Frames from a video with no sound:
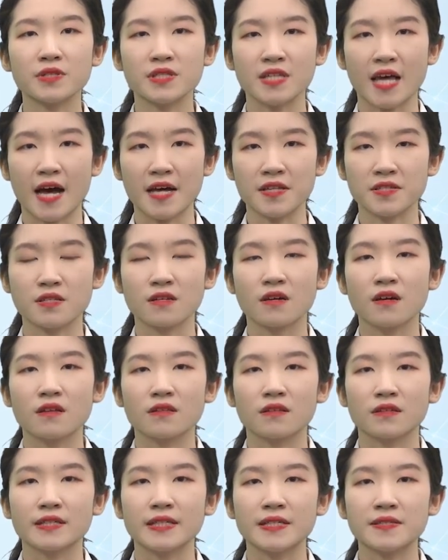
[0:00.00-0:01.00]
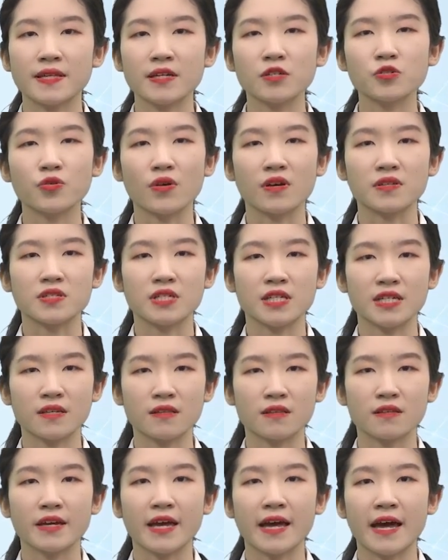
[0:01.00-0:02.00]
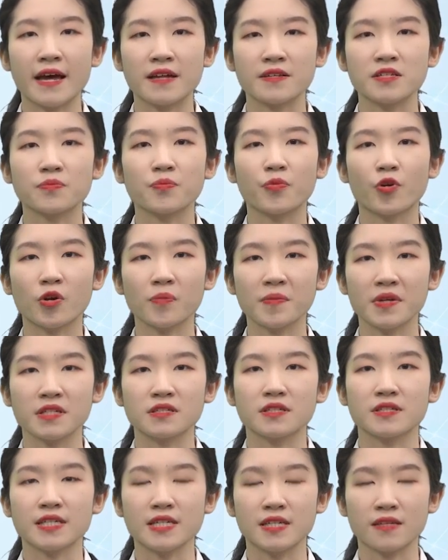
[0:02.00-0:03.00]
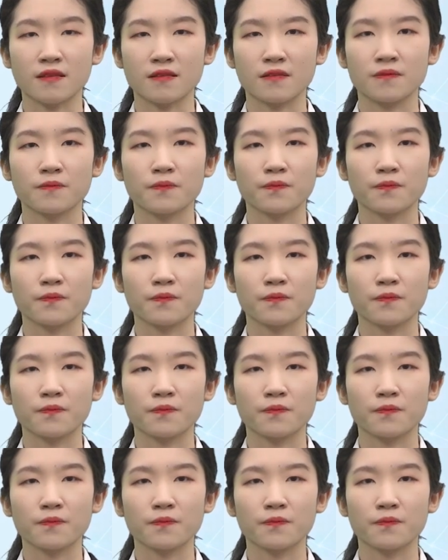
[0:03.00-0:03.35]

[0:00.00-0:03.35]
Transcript: sets, the deciduous teeth and permanent teeth.